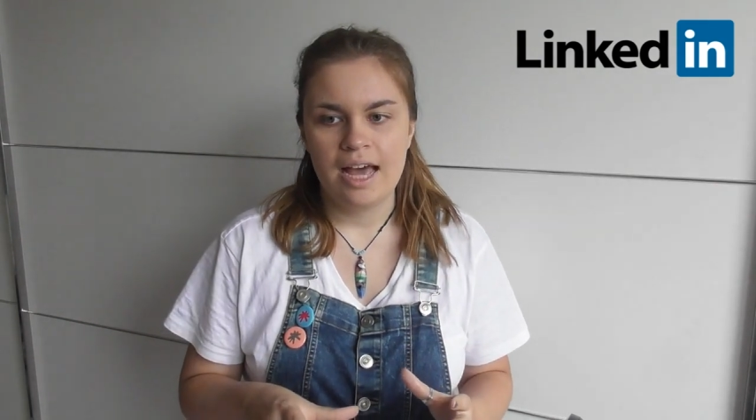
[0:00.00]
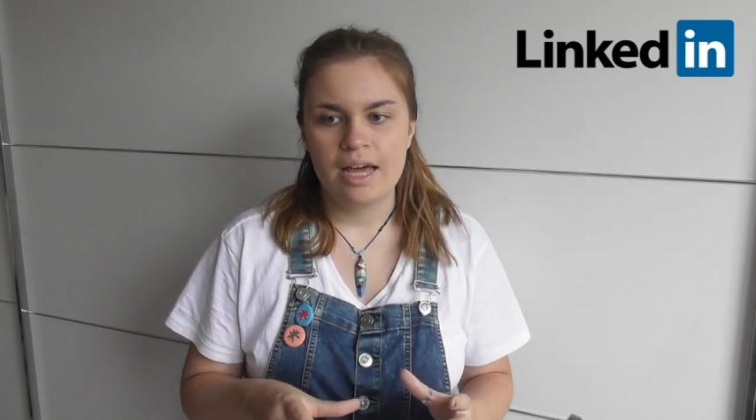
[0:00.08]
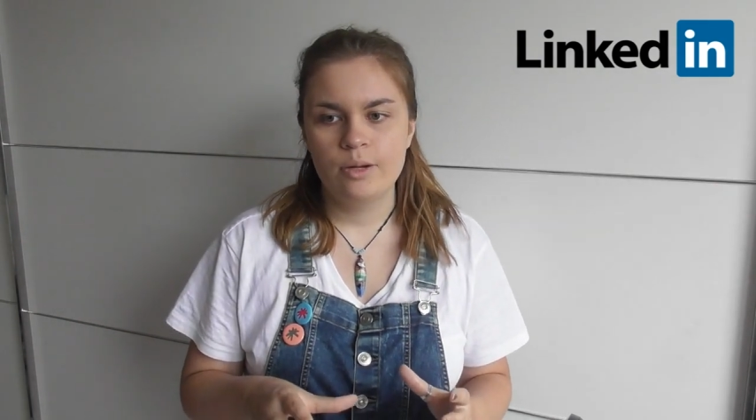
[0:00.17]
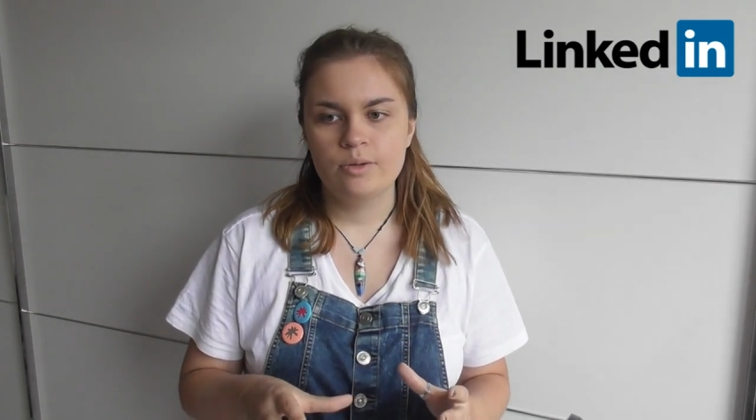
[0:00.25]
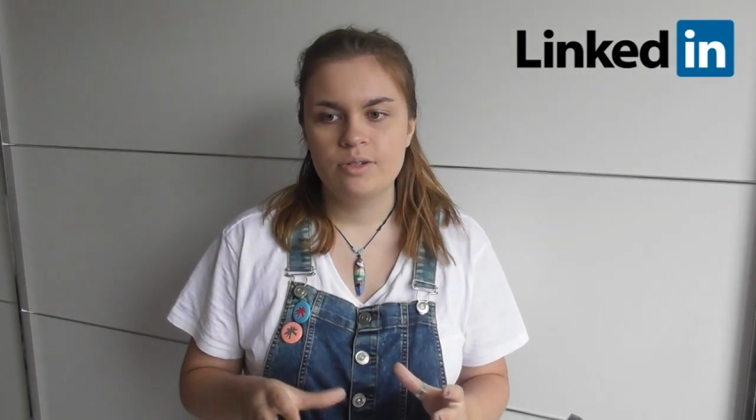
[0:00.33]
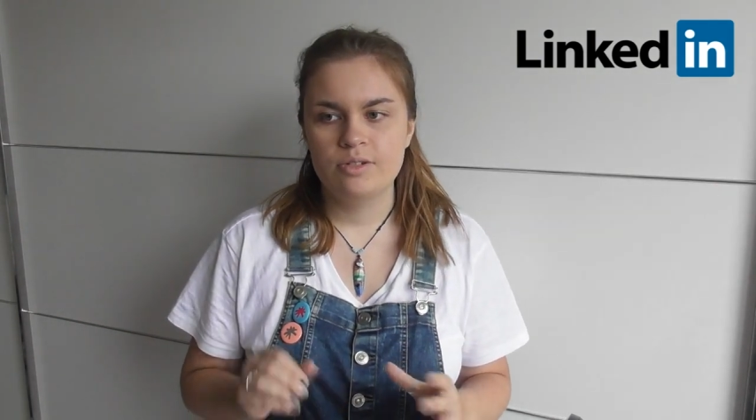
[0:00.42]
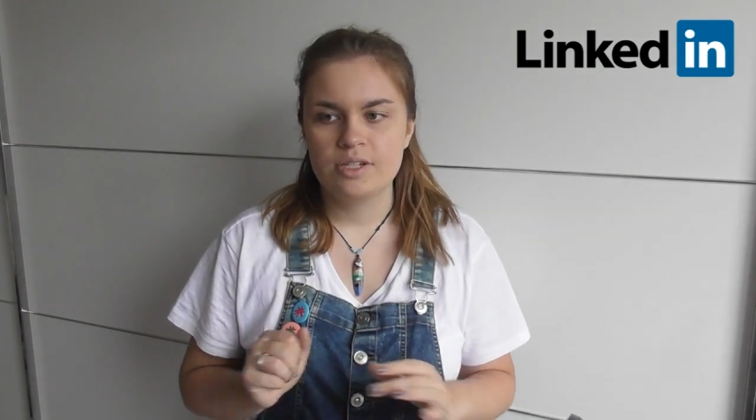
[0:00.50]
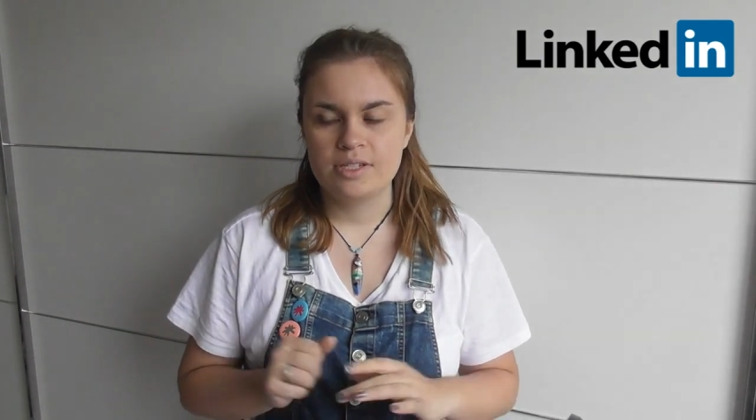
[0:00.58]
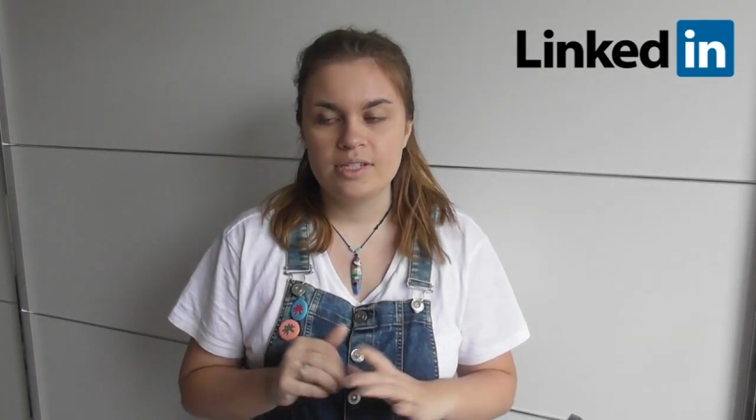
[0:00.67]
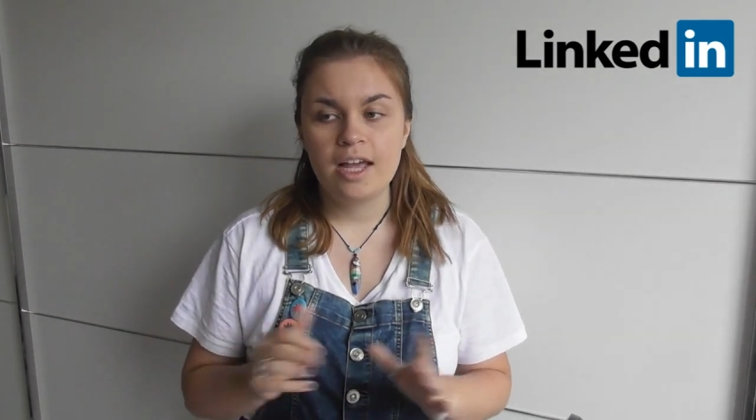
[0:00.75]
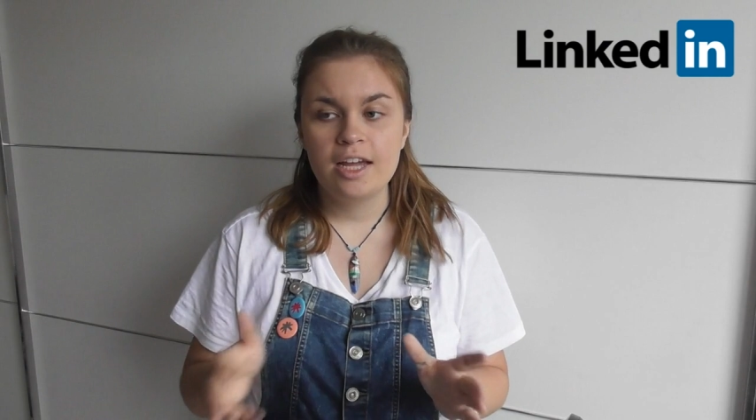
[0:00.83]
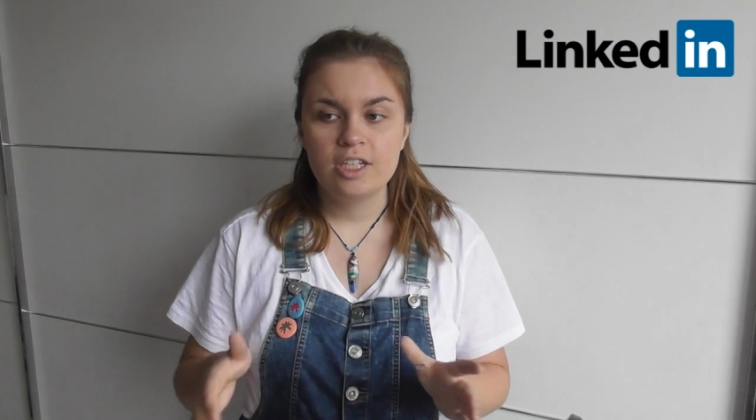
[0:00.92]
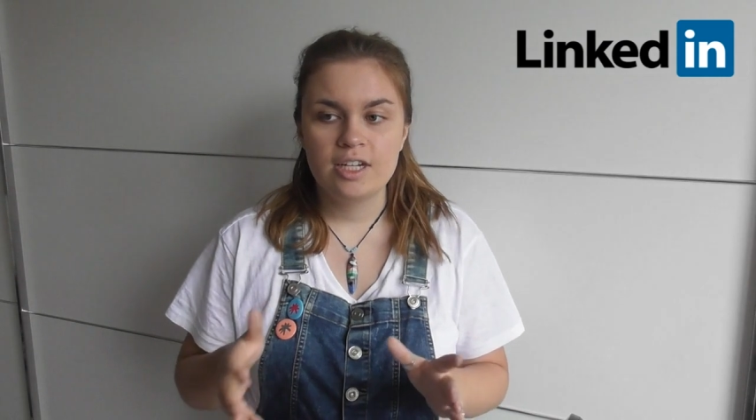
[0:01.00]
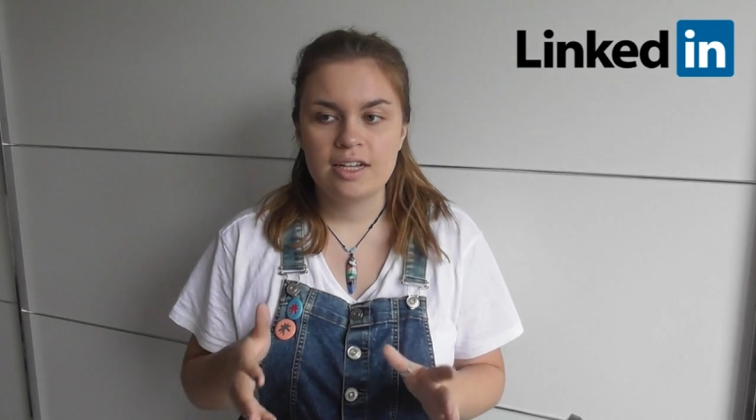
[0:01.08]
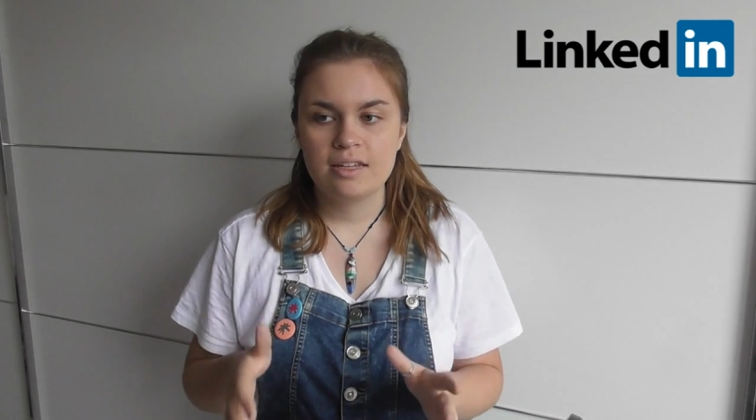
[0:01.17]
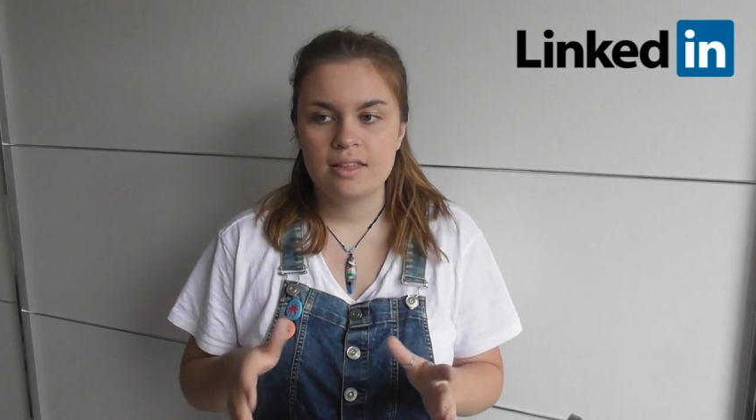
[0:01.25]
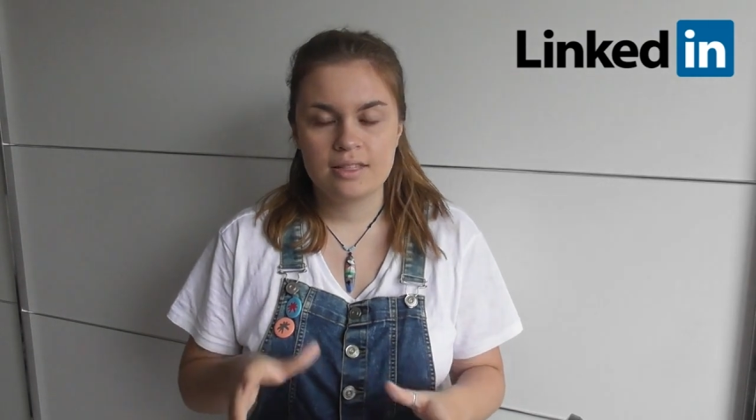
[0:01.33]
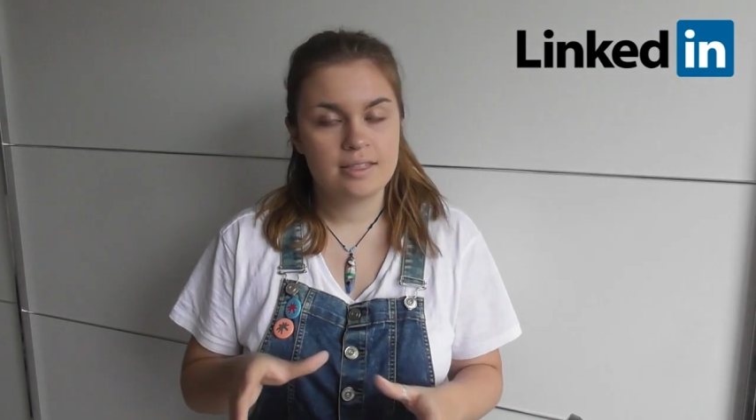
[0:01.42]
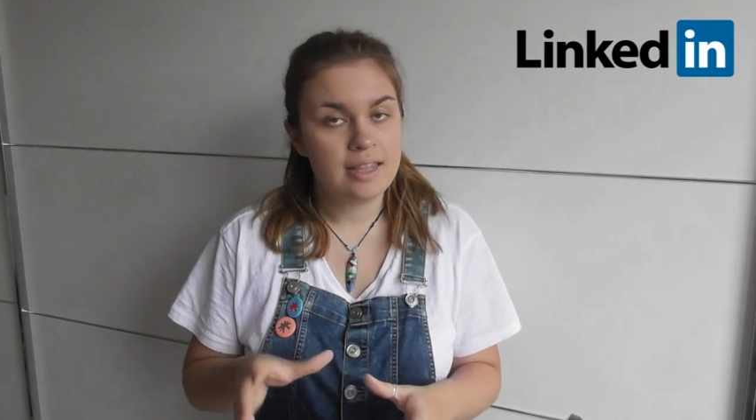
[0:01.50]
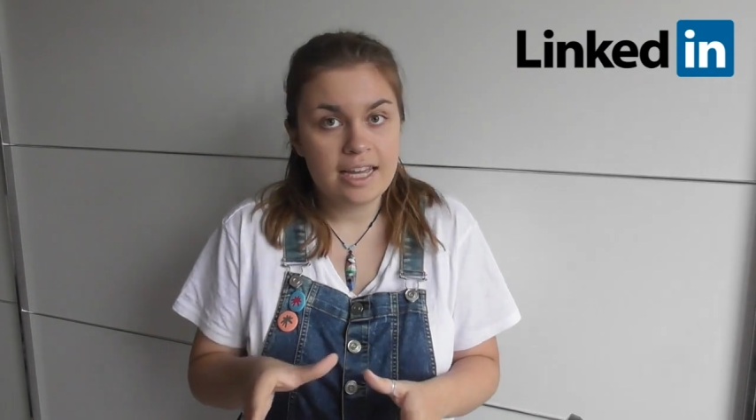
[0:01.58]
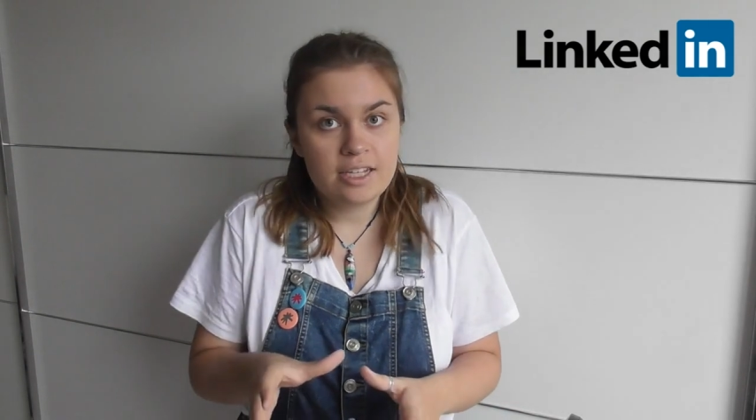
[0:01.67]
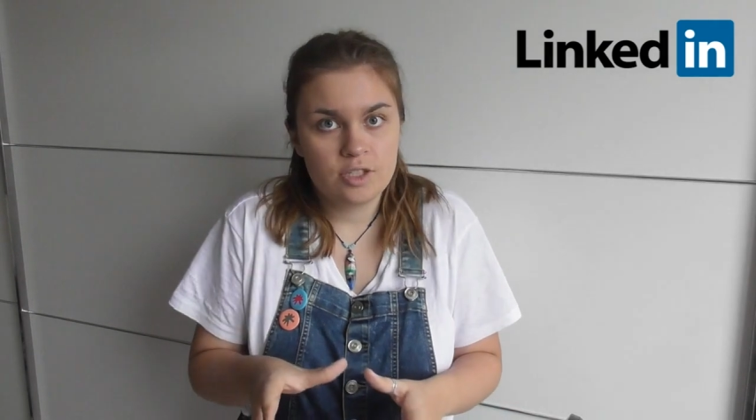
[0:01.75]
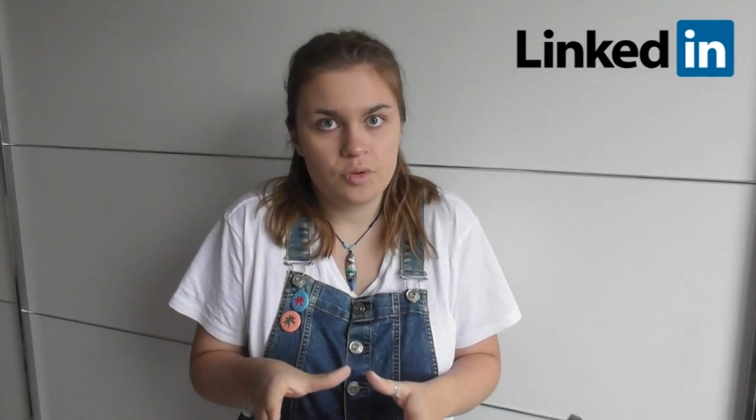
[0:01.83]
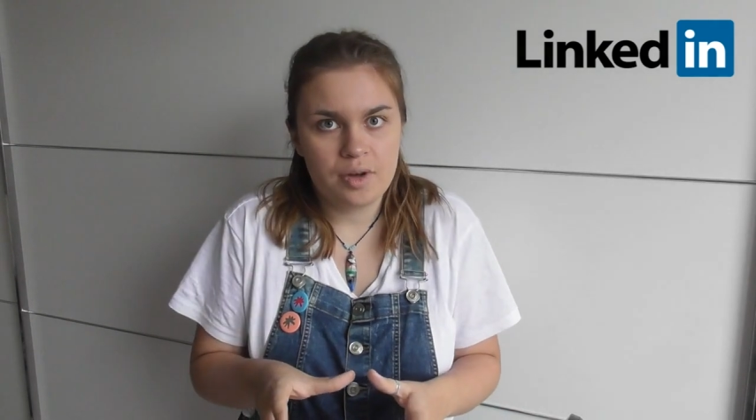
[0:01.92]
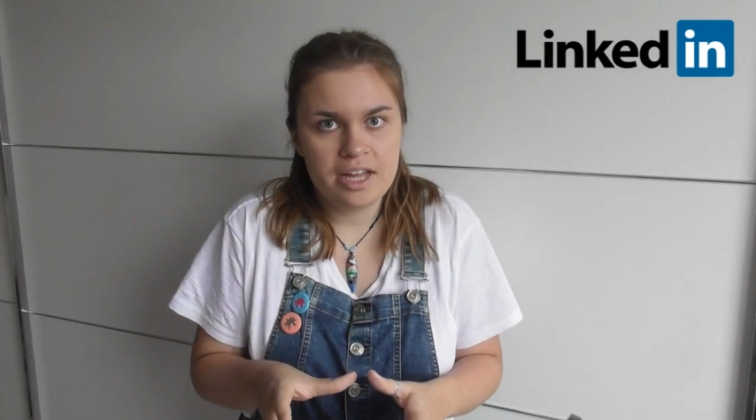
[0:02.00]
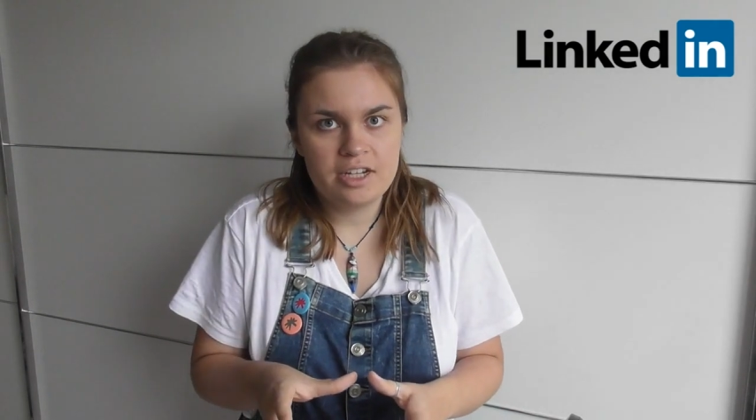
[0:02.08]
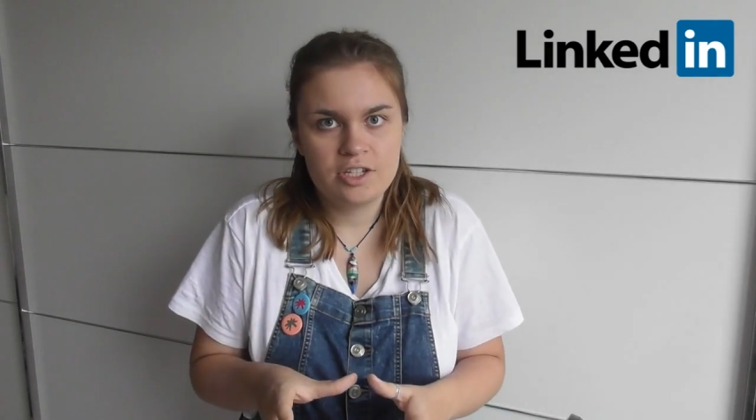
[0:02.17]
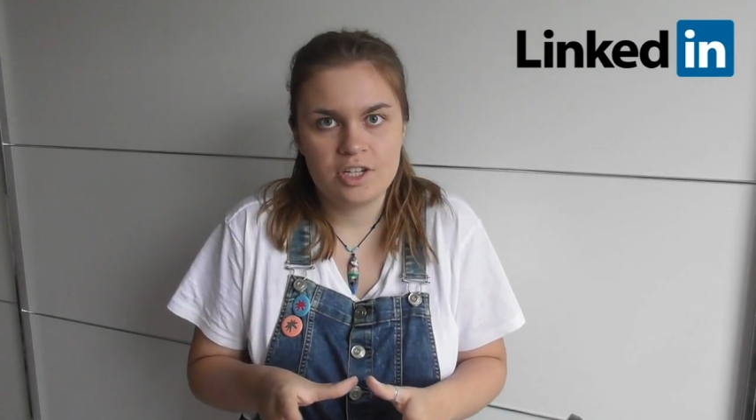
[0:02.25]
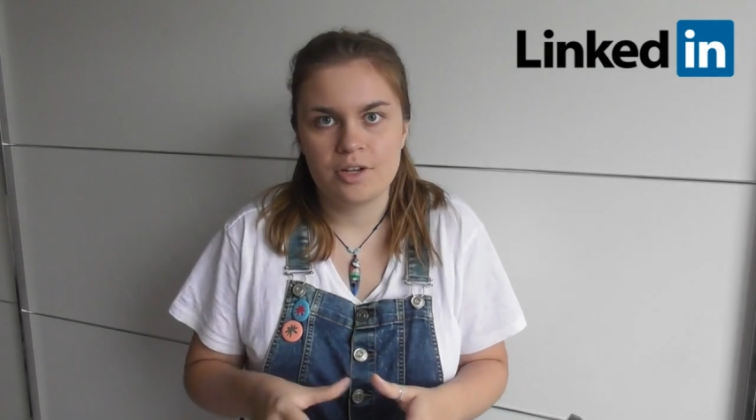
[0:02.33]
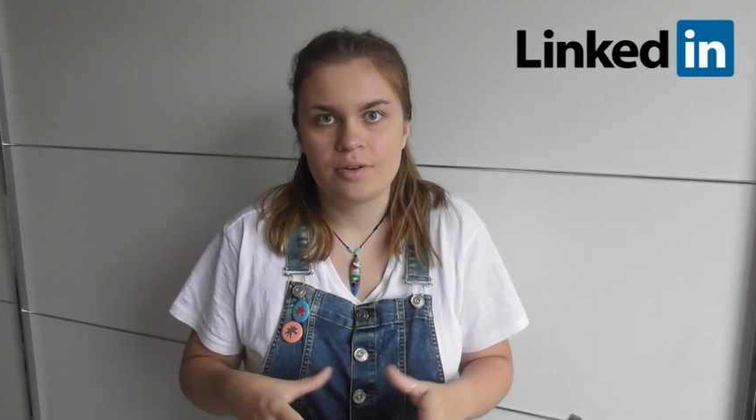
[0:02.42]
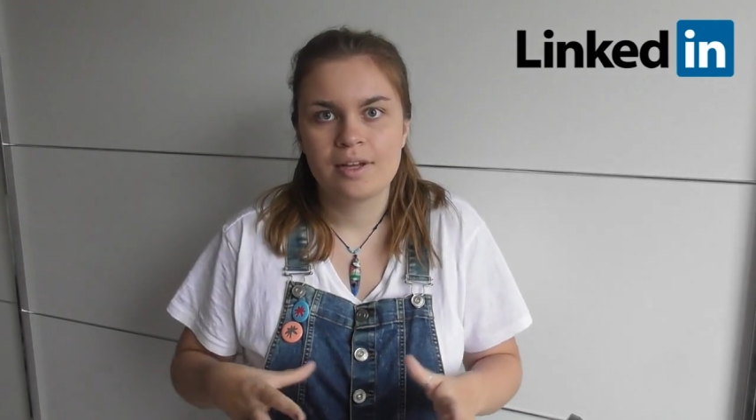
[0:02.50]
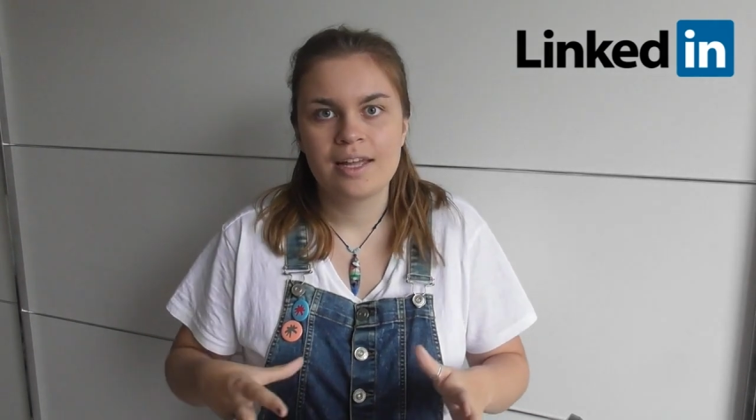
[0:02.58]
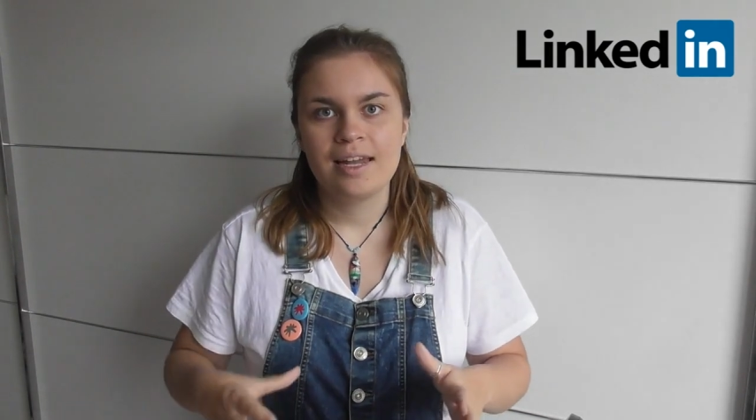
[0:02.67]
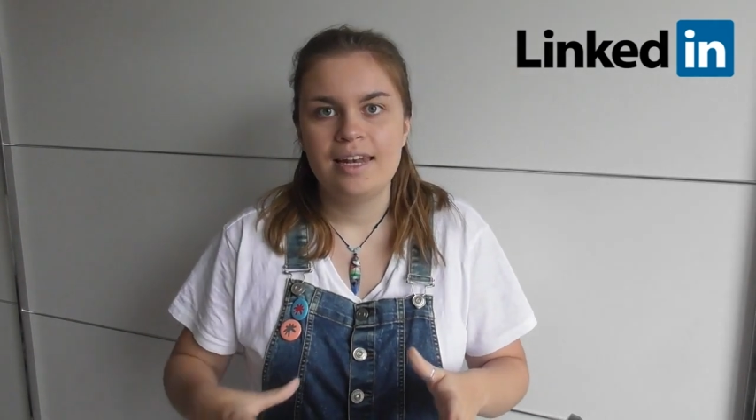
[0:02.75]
and also just searching things you're into,